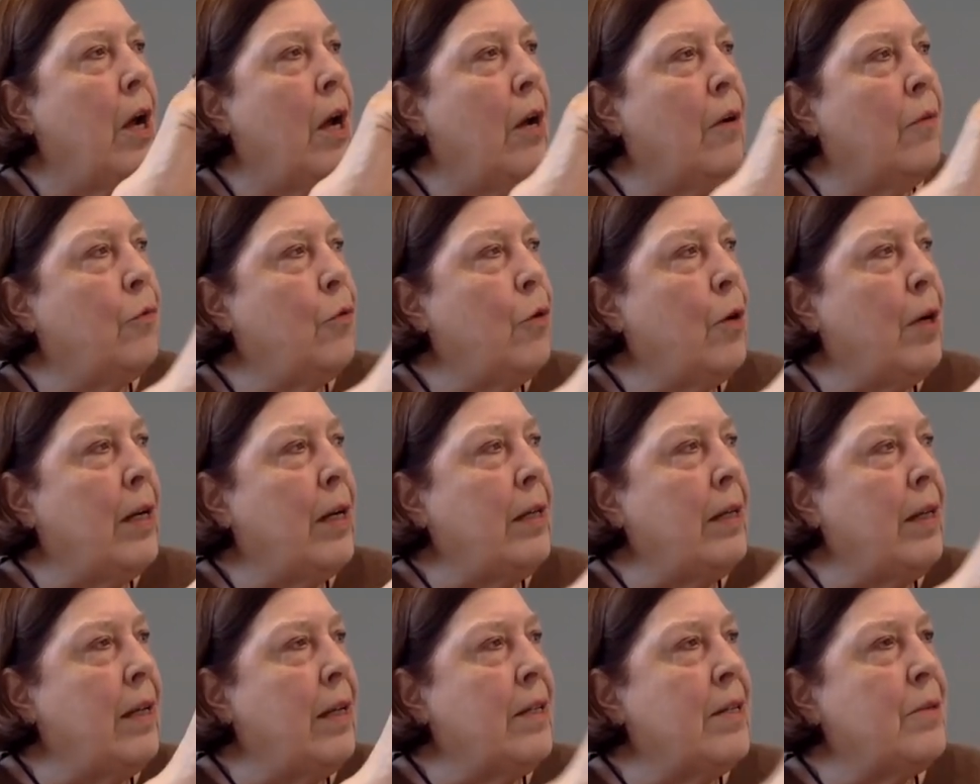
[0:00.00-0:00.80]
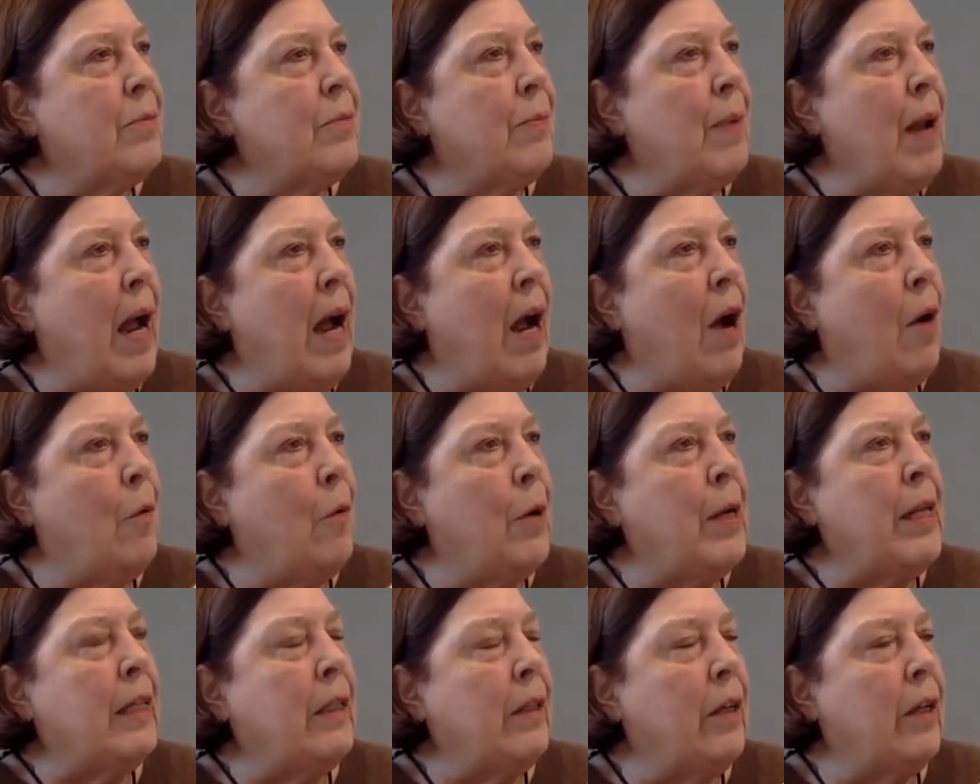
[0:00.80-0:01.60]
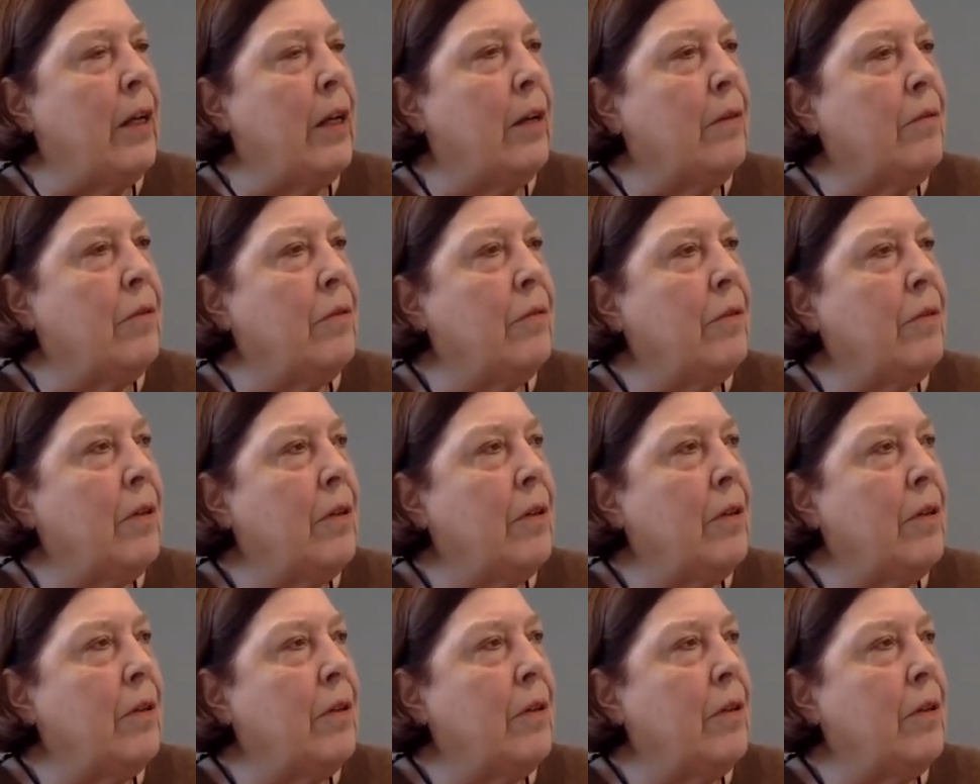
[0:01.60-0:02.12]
of what is how we live.